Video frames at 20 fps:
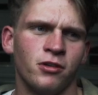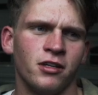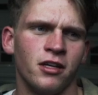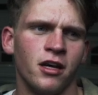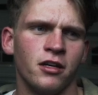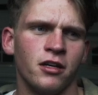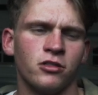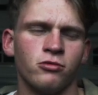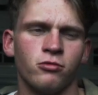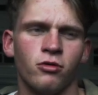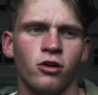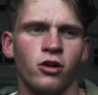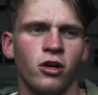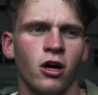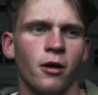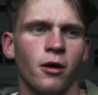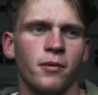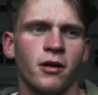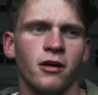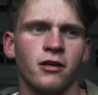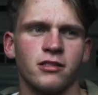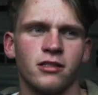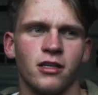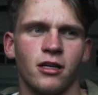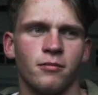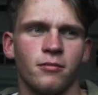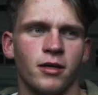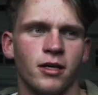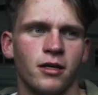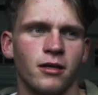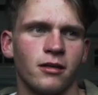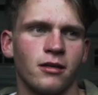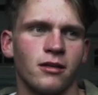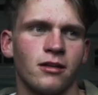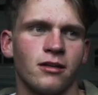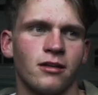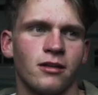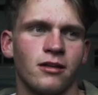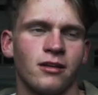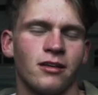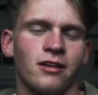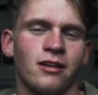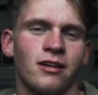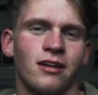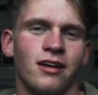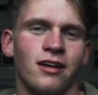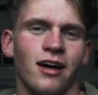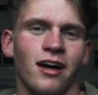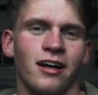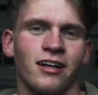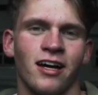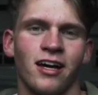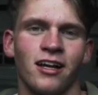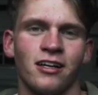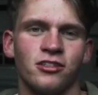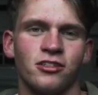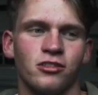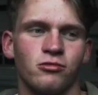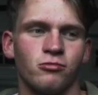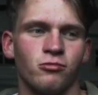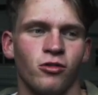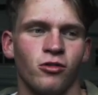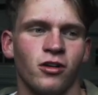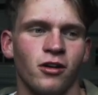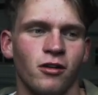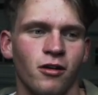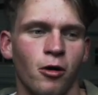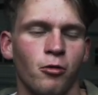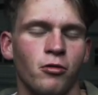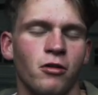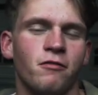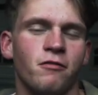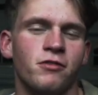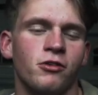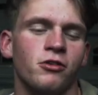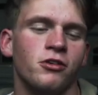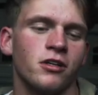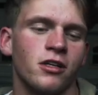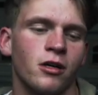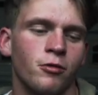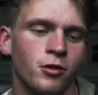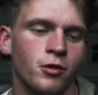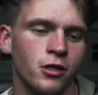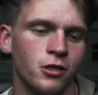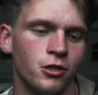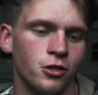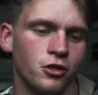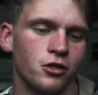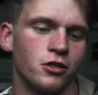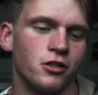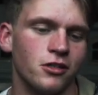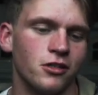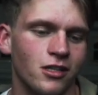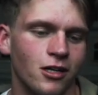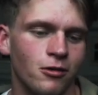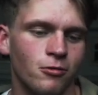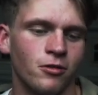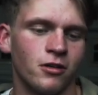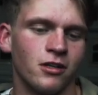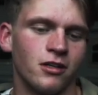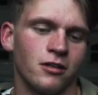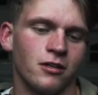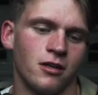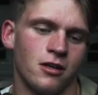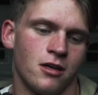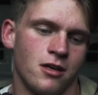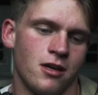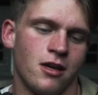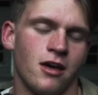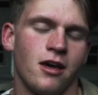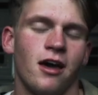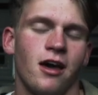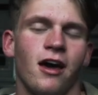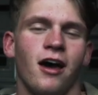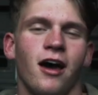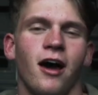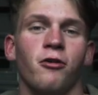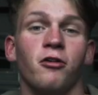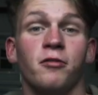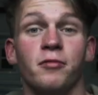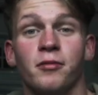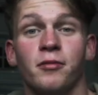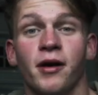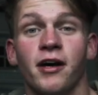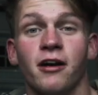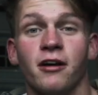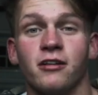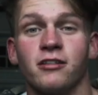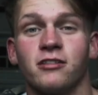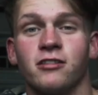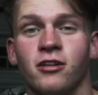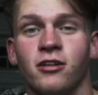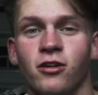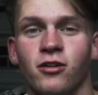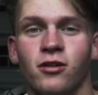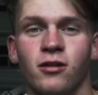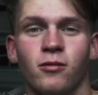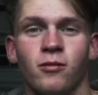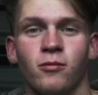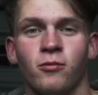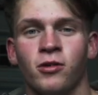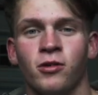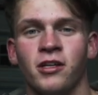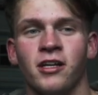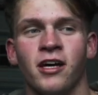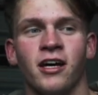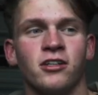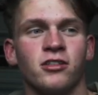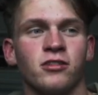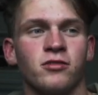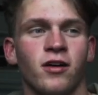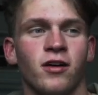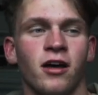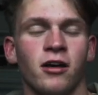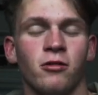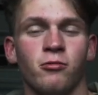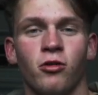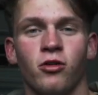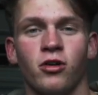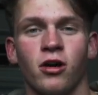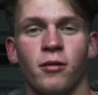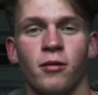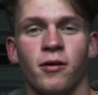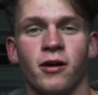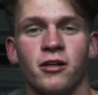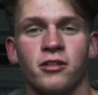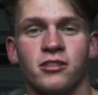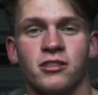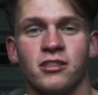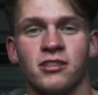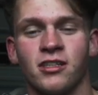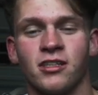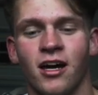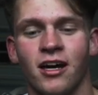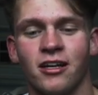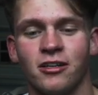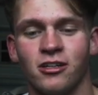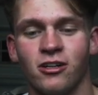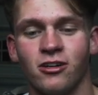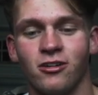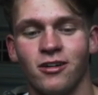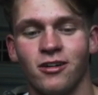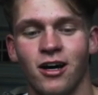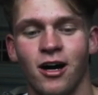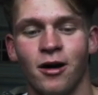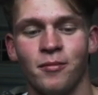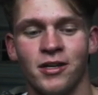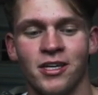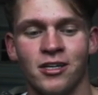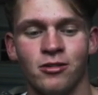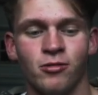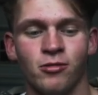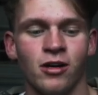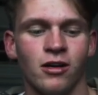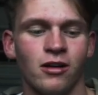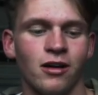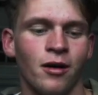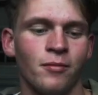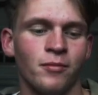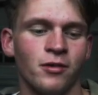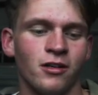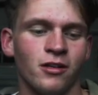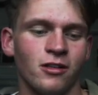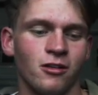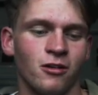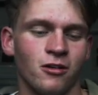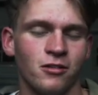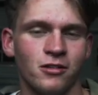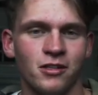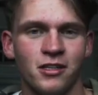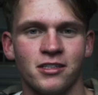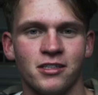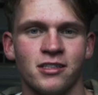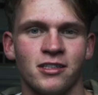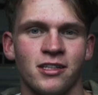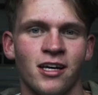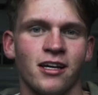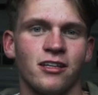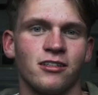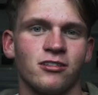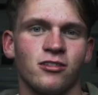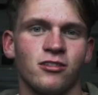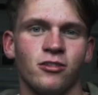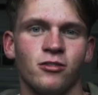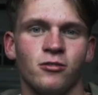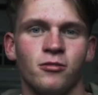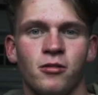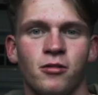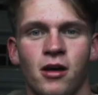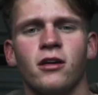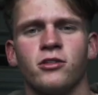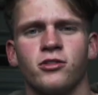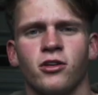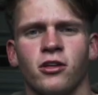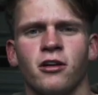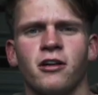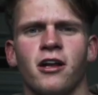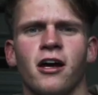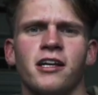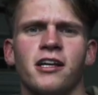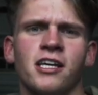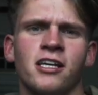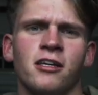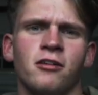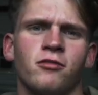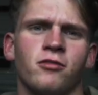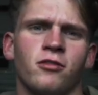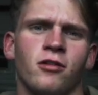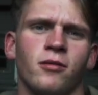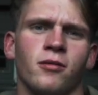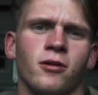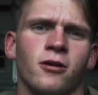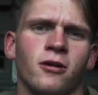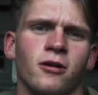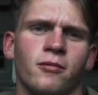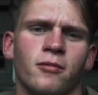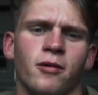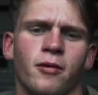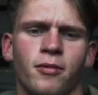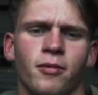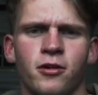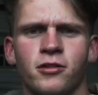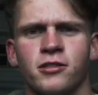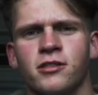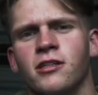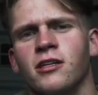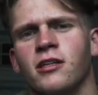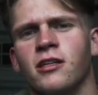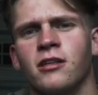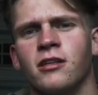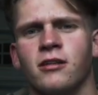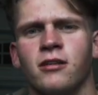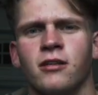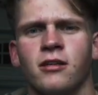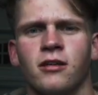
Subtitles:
one day I just woke up and I was like, man, I kind of just I want to feel good. I want to look good. I want to be better. So one day I just finally woke up and I just decided, you know, I'm gonna eat well. I'm gonna learn this and that. So I learned how to eat from a person in